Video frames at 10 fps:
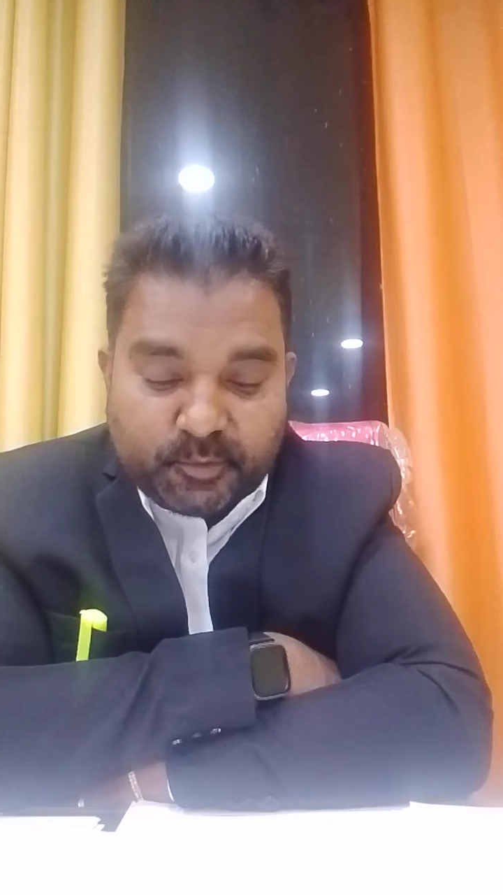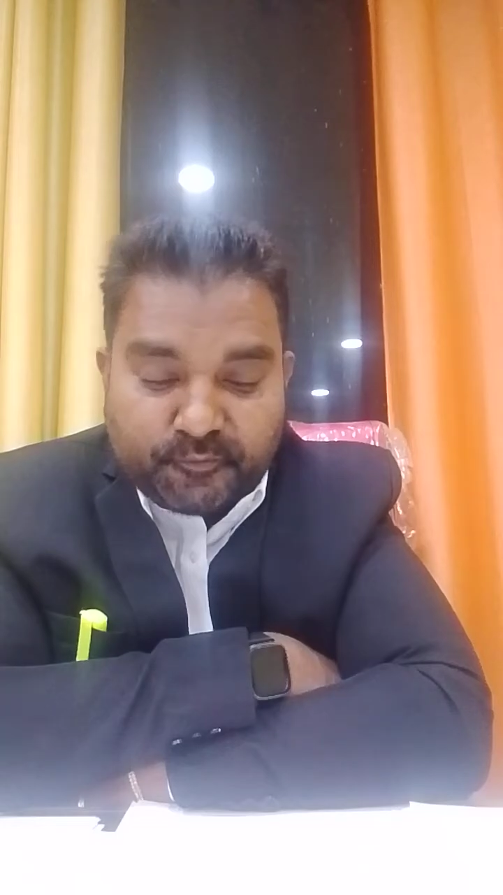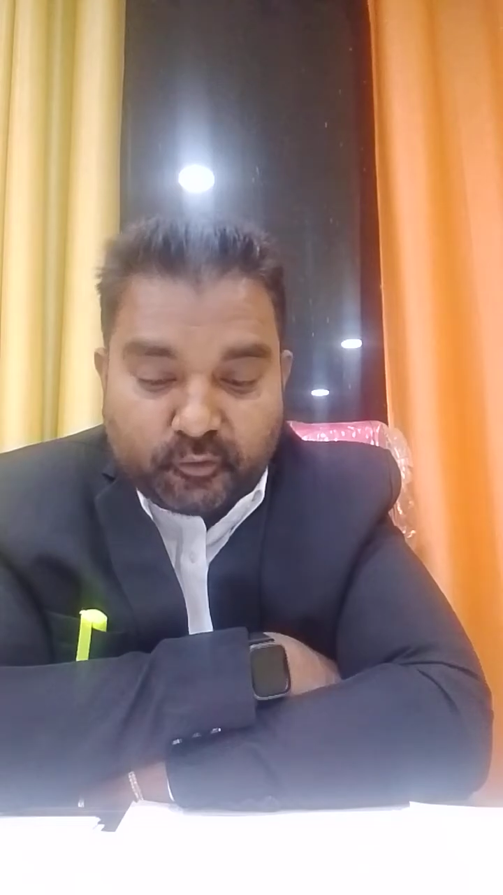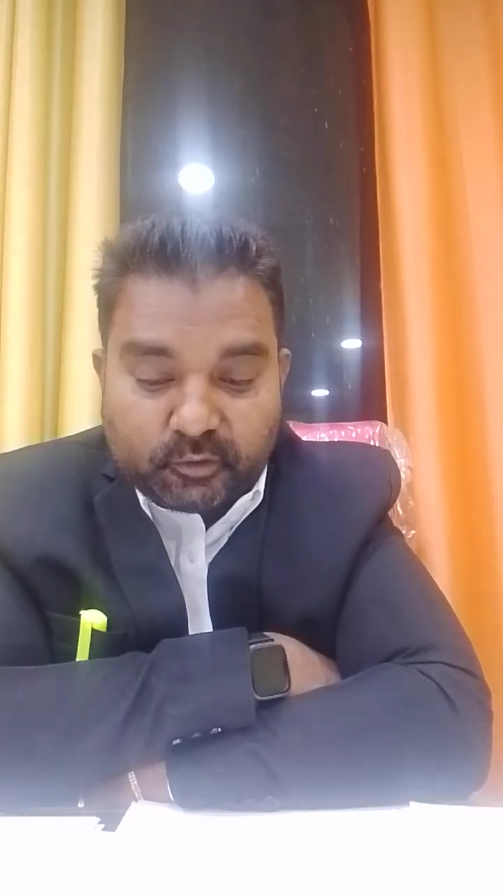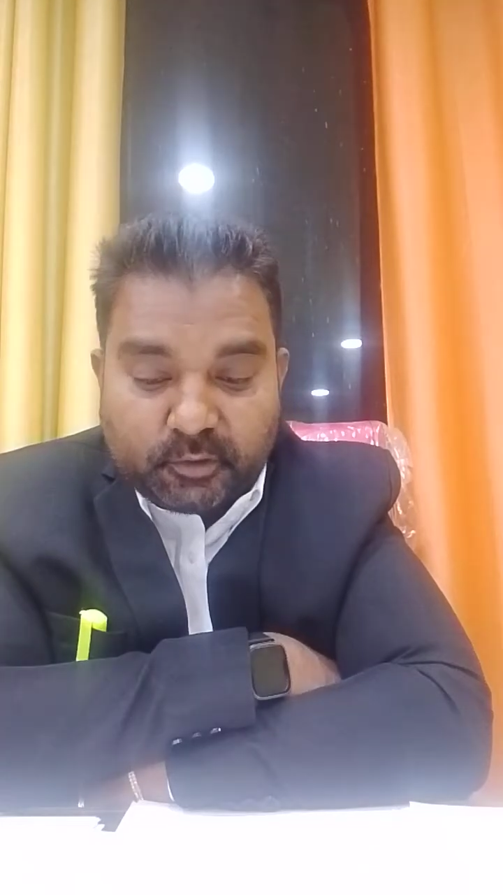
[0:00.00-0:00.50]

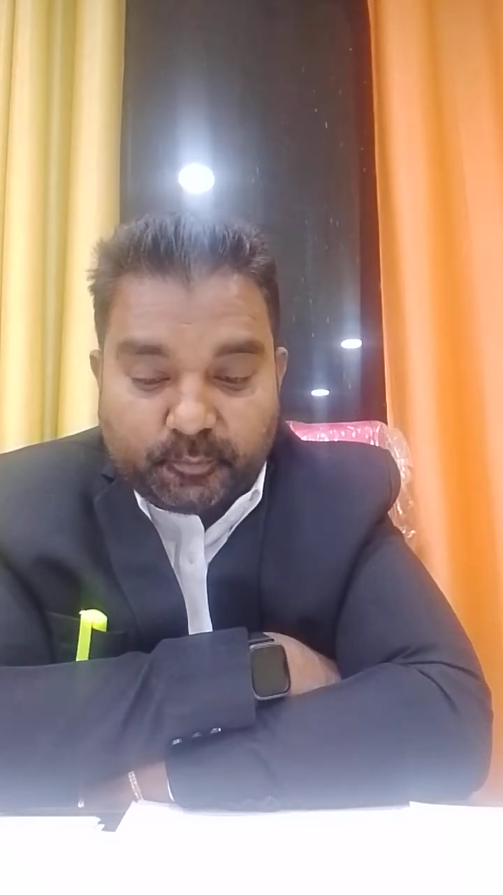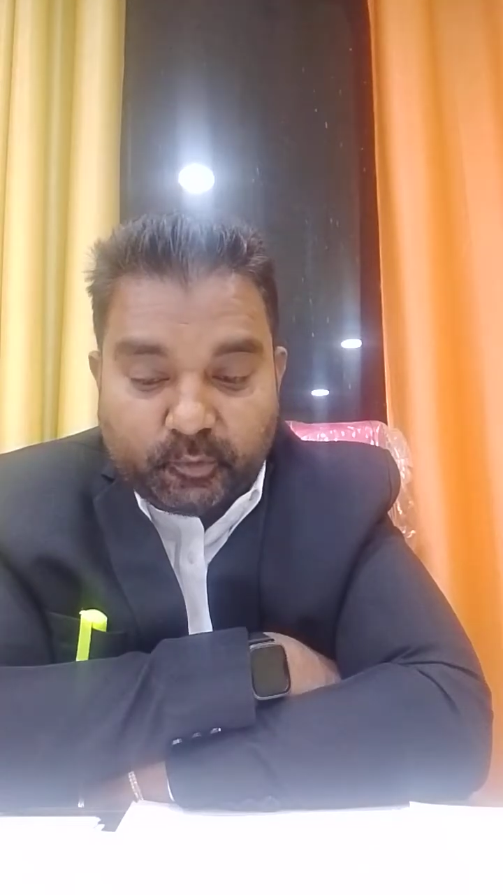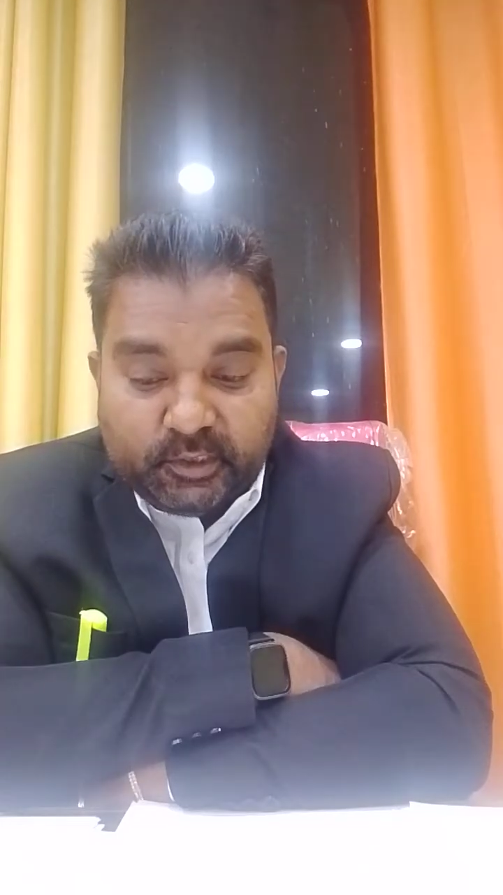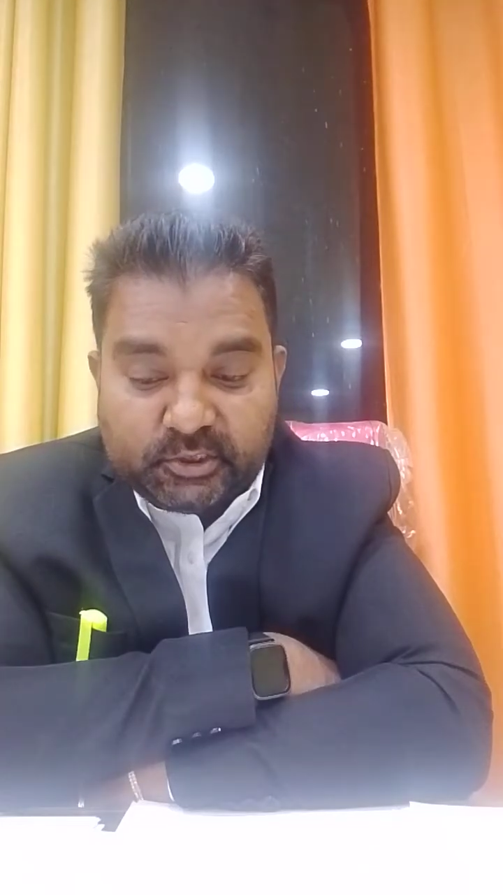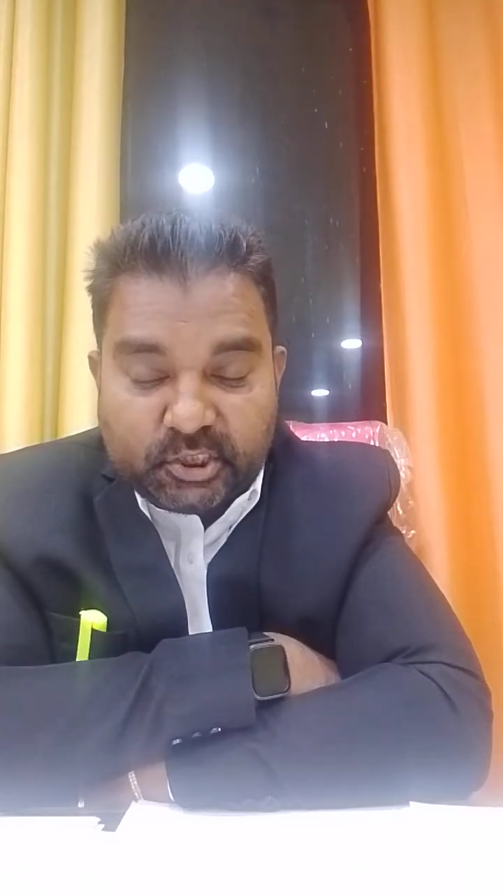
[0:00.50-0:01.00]
before the
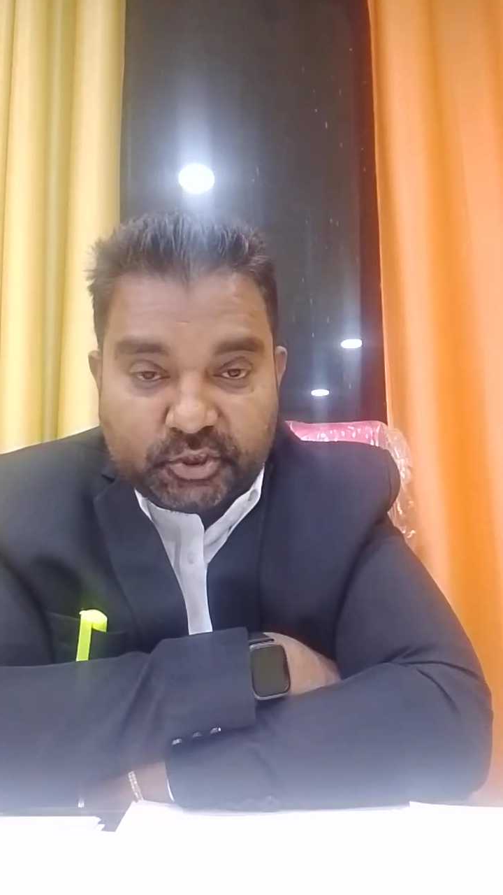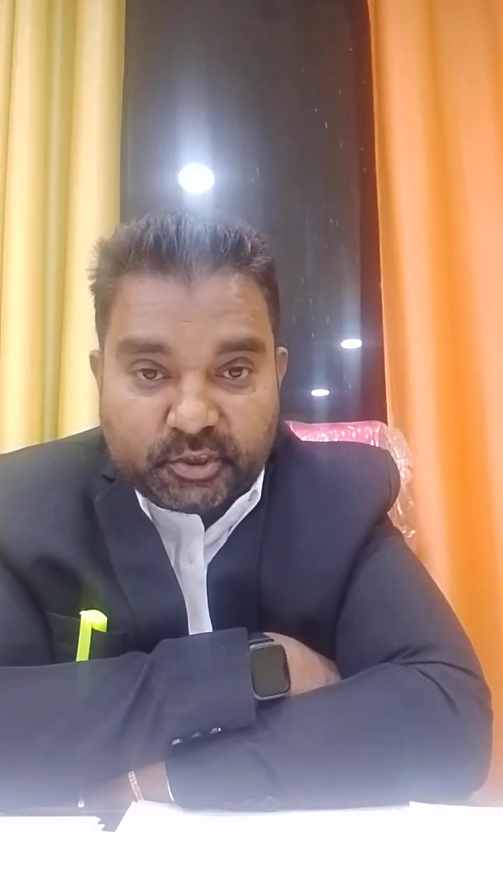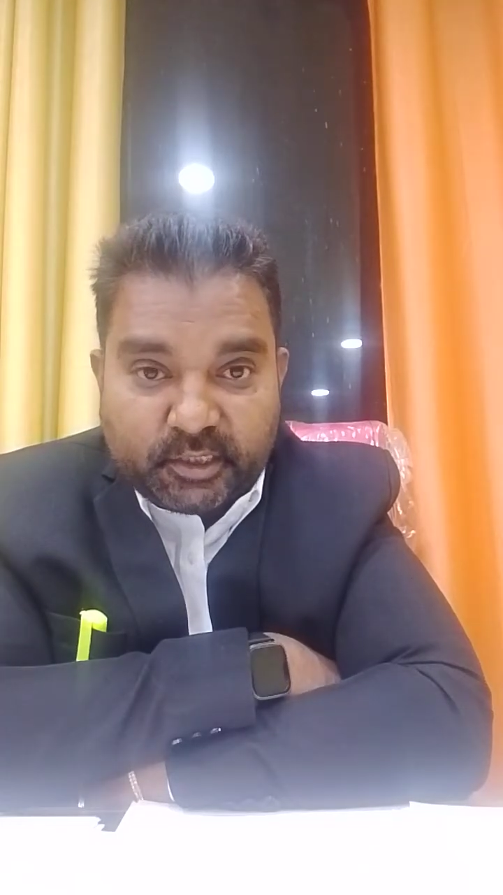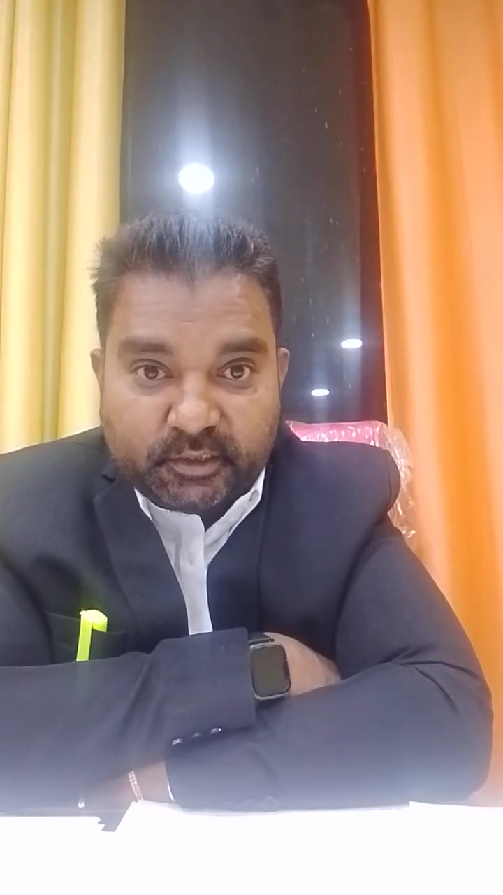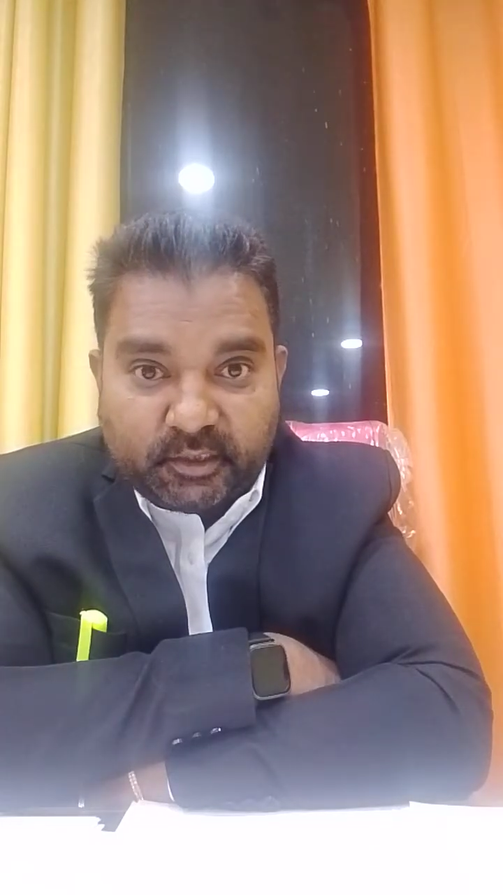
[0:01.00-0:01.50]
police station at